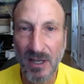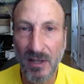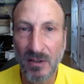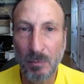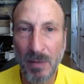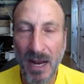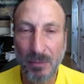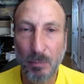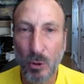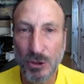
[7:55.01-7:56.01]
and the
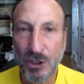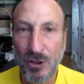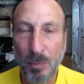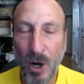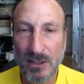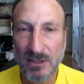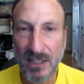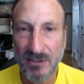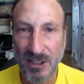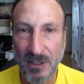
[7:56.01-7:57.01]
math portion of the PARCC
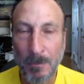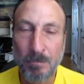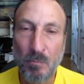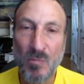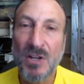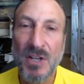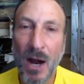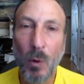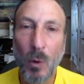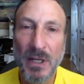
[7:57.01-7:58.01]
testing.
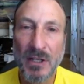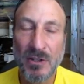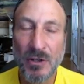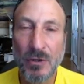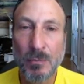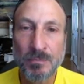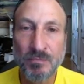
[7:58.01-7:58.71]
Now, what we can do